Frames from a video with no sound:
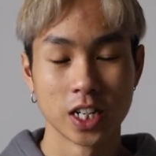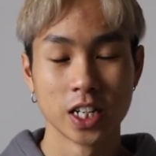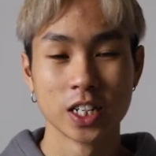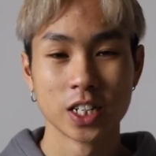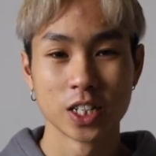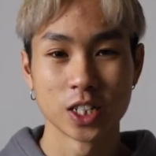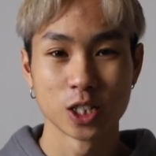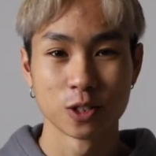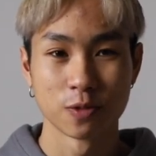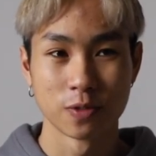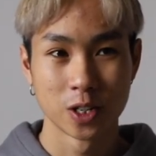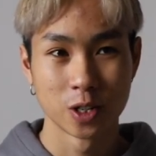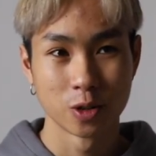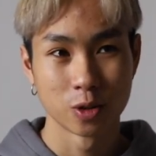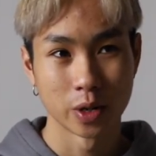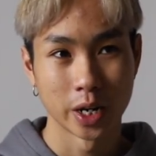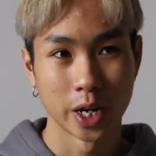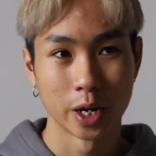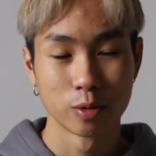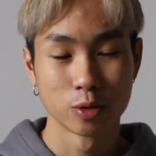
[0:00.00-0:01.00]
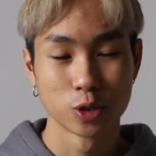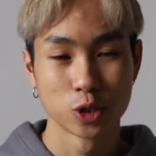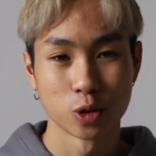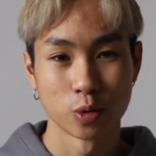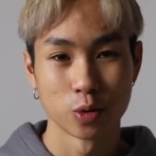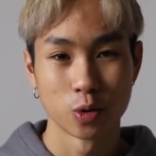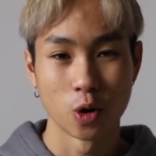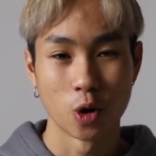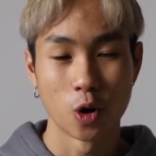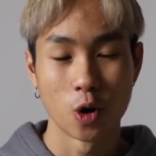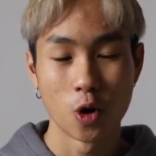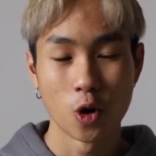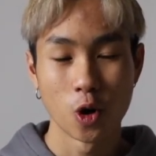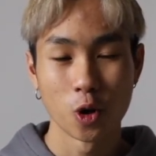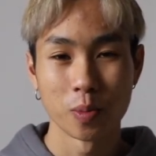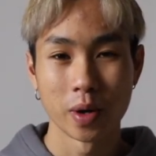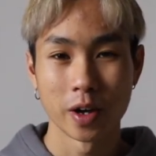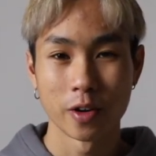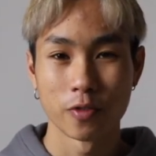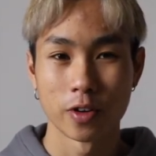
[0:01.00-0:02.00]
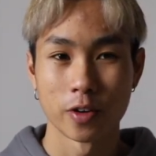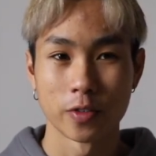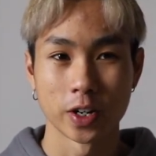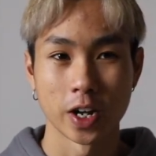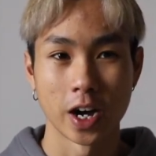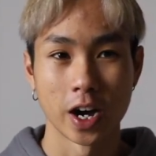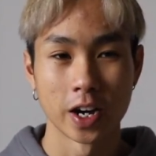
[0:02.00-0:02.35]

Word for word: In this video, I will show you all my favorite